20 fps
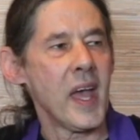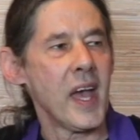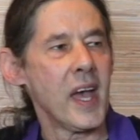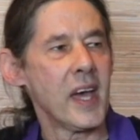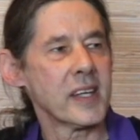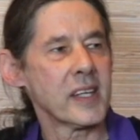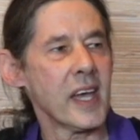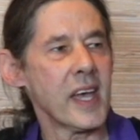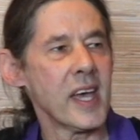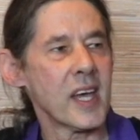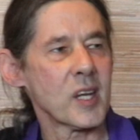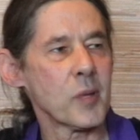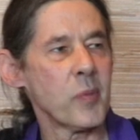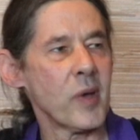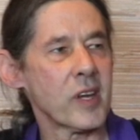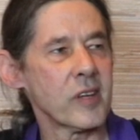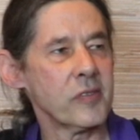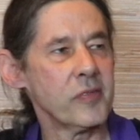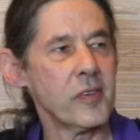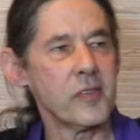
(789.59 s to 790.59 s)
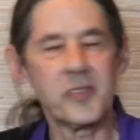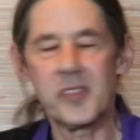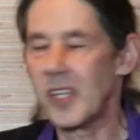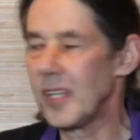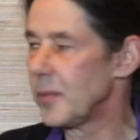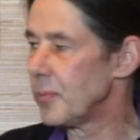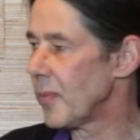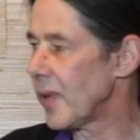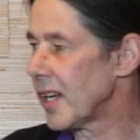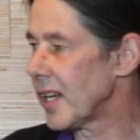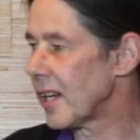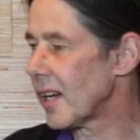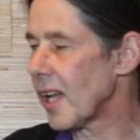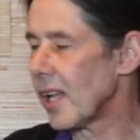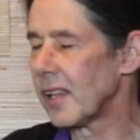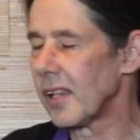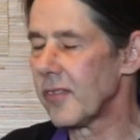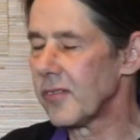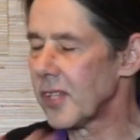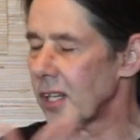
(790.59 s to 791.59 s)
And I had about a 15-minute, I
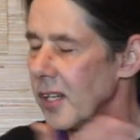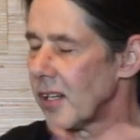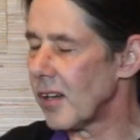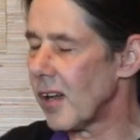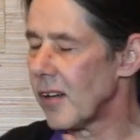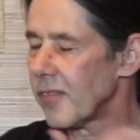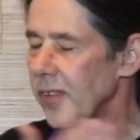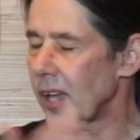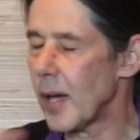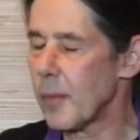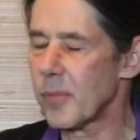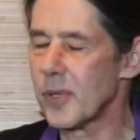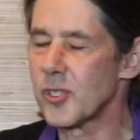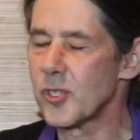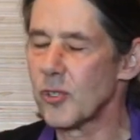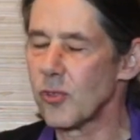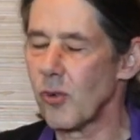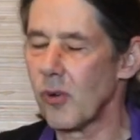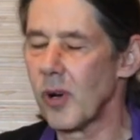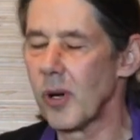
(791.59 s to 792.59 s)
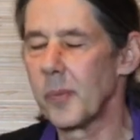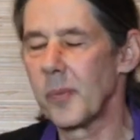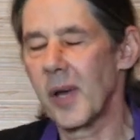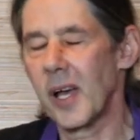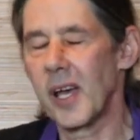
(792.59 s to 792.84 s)
lived at an off-campus dorm,